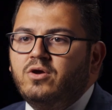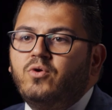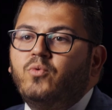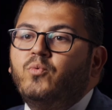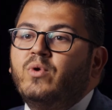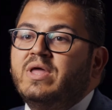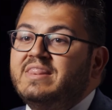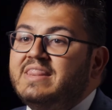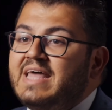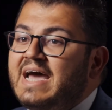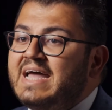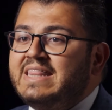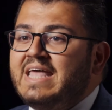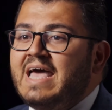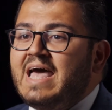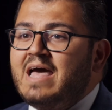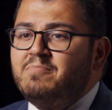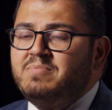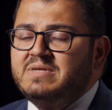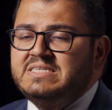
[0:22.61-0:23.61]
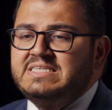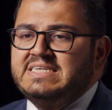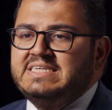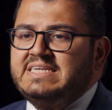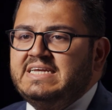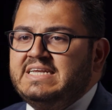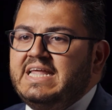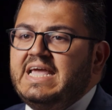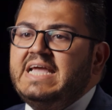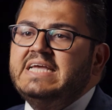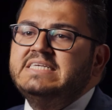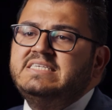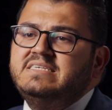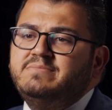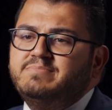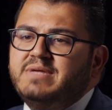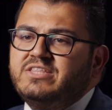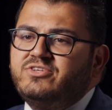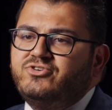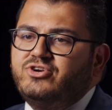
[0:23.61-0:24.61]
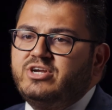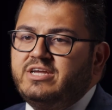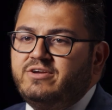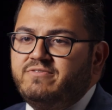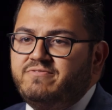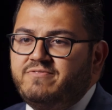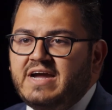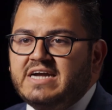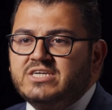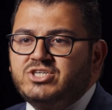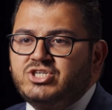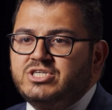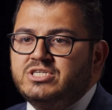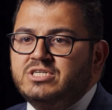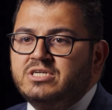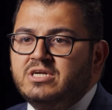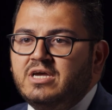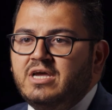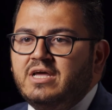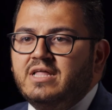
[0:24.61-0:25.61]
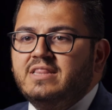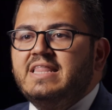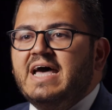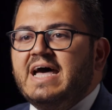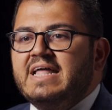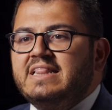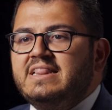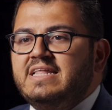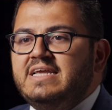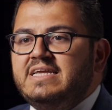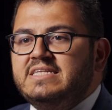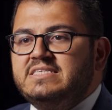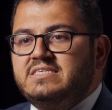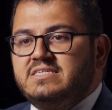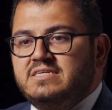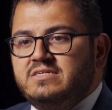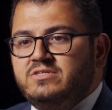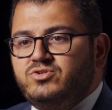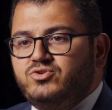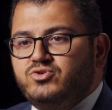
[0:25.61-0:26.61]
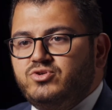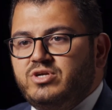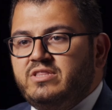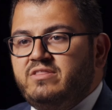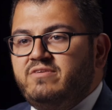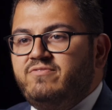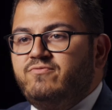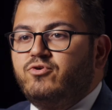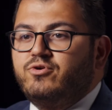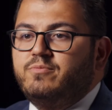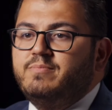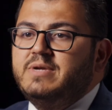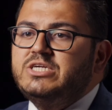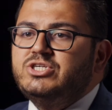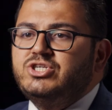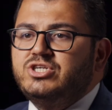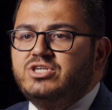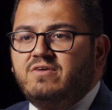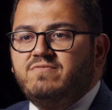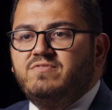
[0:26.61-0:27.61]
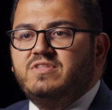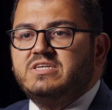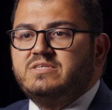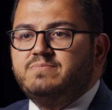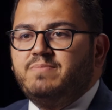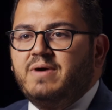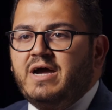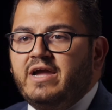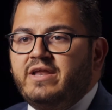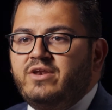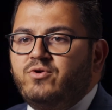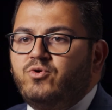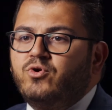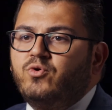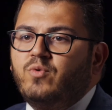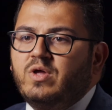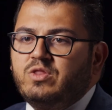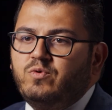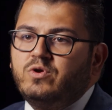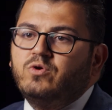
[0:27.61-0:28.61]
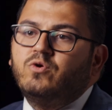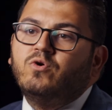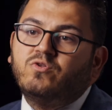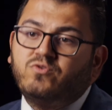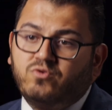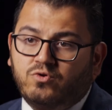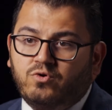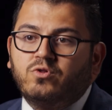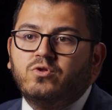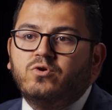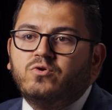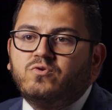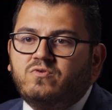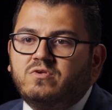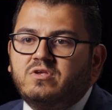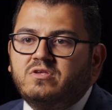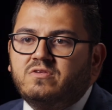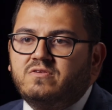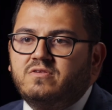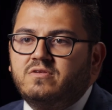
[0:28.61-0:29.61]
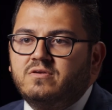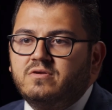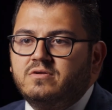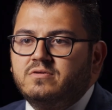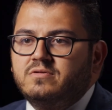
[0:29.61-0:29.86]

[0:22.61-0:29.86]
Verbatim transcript: When that happens in an asymmetric fashion, that leads into a deformation of the spine or what we call scoliosis.